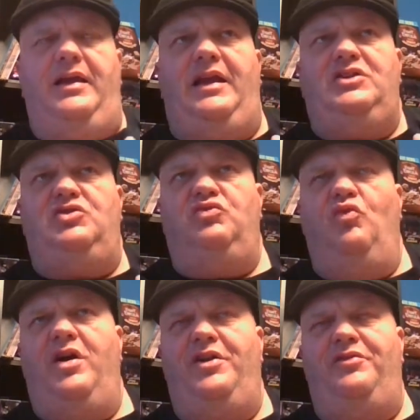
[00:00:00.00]
Each
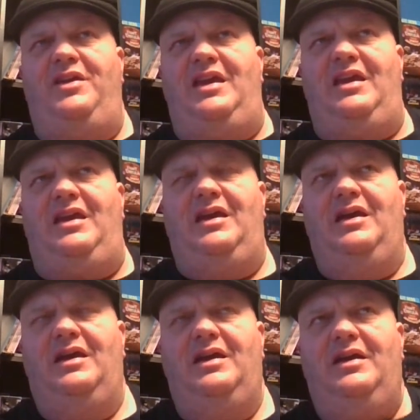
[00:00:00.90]
one of the
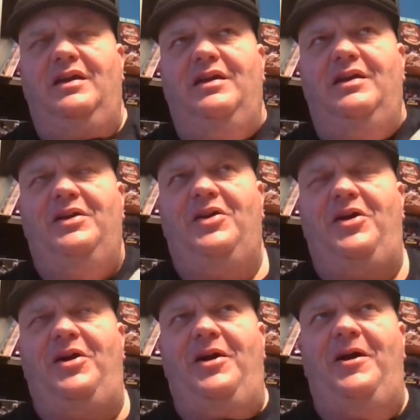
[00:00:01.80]

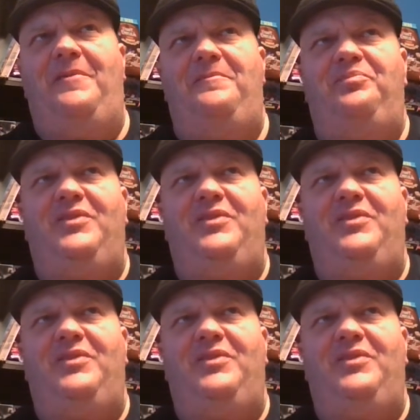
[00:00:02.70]
uh,